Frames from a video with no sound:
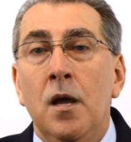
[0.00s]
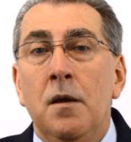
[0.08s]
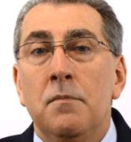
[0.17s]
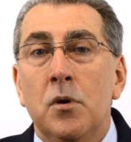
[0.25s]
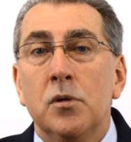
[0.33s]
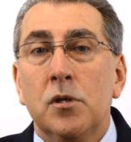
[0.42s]

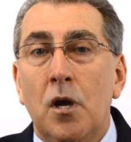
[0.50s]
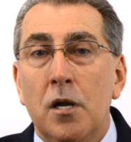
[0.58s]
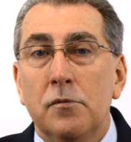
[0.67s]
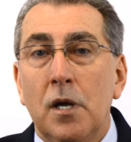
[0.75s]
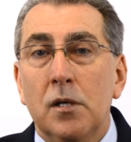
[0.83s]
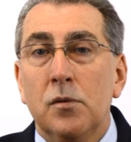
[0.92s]
Most
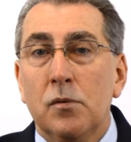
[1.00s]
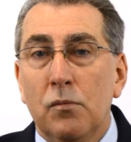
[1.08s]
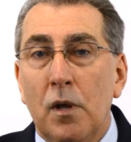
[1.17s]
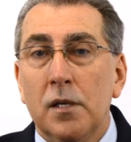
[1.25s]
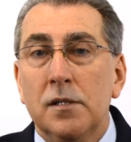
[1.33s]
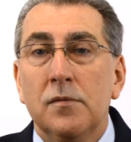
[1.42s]
contracts with
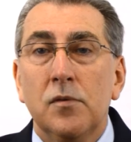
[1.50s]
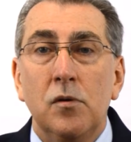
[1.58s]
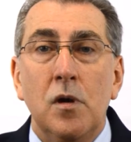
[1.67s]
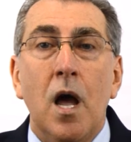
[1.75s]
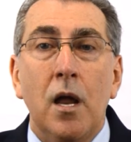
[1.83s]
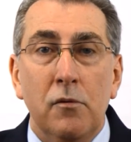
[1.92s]
relatives are
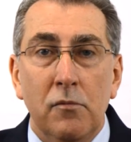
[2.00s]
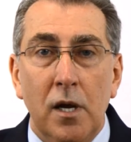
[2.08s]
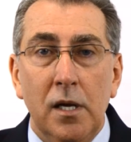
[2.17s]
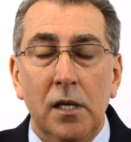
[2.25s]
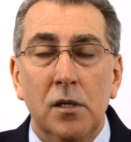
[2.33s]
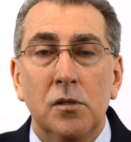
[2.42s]
not in
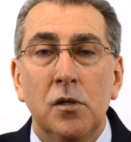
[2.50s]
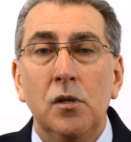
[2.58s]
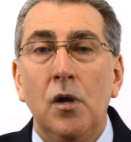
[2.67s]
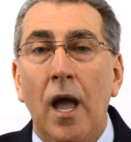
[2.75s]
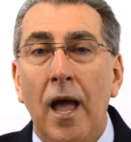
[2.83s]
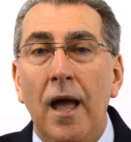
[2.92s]
writing, so
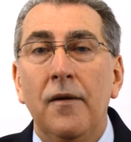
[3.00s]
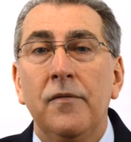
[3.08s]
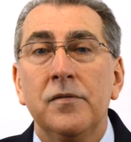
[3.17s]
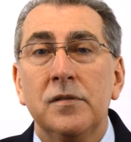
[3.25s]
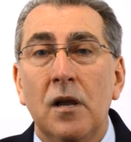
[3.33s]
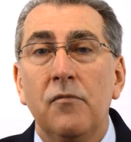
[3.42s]
you have
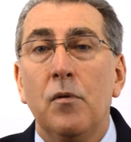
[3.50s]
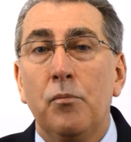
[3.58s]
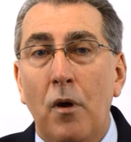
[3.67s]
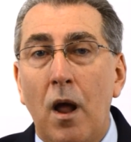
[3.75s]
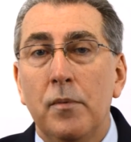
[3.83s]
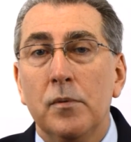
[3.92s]
several
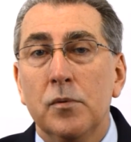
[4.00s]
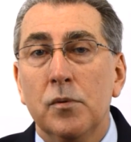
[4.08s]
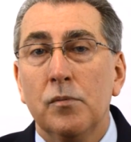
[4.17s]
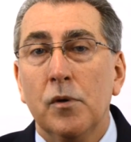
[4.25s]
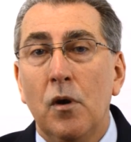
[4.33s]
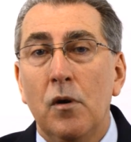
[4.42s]
problems
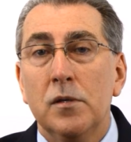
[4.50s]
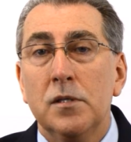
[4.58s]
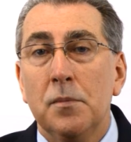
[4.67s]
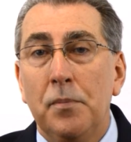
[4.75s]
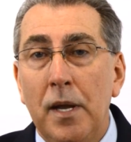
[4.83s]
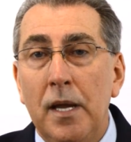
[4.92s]
with regards
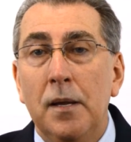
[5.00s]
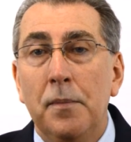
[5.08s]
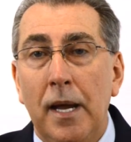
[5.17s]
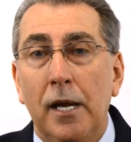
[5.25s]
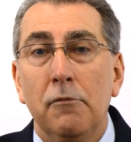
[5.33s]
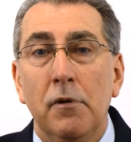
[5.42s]
to paying
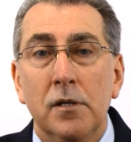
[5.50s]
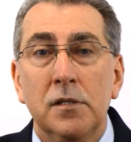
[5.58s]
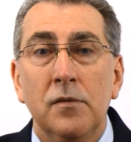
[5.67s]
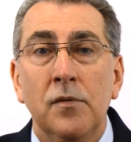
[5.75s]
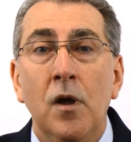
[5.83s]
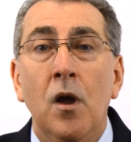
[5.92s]
back a
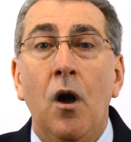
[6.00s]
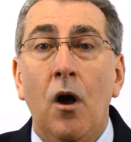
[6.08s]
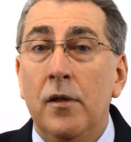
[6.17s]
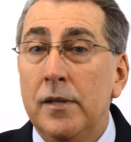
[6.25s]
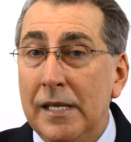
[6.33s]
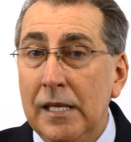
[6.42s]
relative
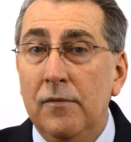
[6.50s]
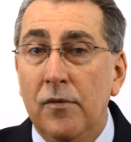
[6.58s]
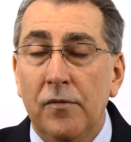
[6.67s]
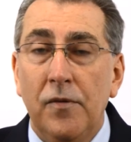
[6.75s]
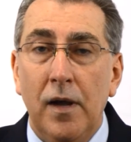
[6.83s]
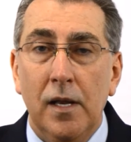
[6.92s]
on the eve
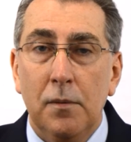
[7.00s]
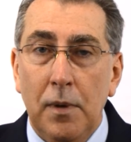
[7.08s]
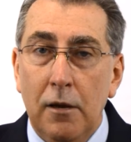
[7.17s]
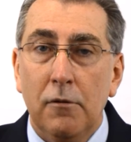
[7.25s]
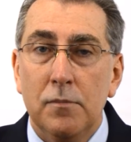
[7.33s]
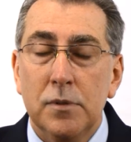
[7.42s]
of filing
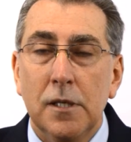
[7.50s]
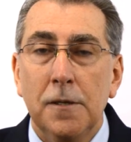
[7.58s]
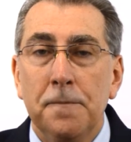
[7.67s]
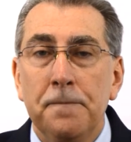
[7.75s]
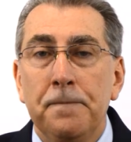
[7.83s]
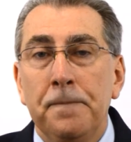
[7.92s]
bankruptcy.
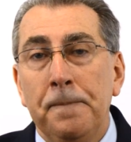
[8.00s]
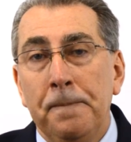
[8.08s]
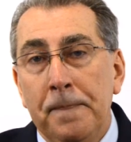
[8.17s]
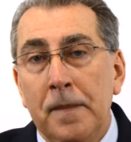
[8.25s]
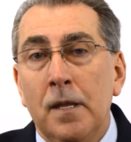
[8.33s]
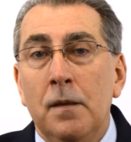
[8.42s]

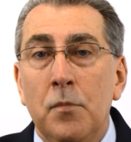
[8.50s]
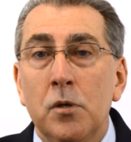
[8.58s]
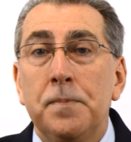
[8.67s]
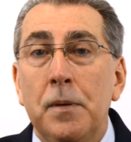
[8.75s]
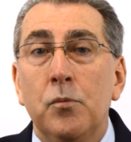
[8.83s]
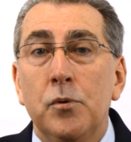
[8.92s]

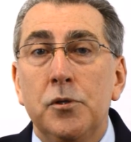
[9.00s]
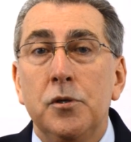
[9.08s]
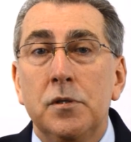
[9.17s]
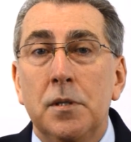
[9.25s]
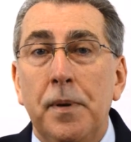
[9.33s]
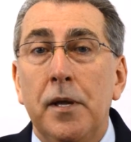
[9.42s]
Most people would
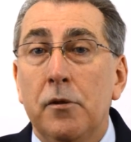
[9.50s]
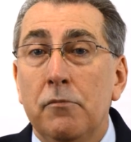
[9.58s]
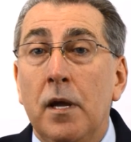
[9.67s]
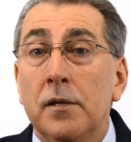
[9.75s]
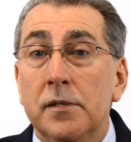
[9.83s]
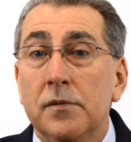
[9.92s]
choose to pay their
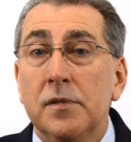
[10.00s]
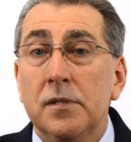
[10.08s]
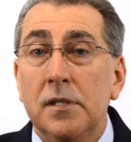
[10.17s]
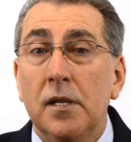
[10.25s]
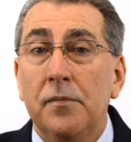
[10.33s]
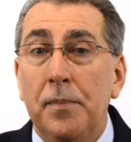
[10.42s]
relatives
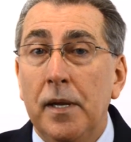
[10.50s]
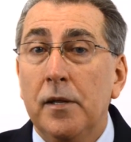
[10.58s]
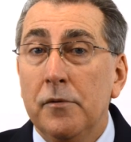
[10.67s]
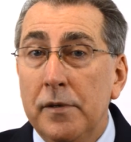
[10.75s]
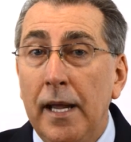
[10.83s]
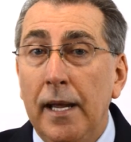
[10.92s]
instead of paying
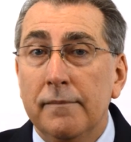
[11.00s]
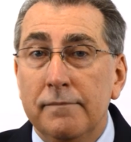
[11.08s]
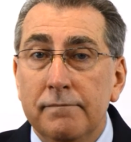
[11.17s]
their debt,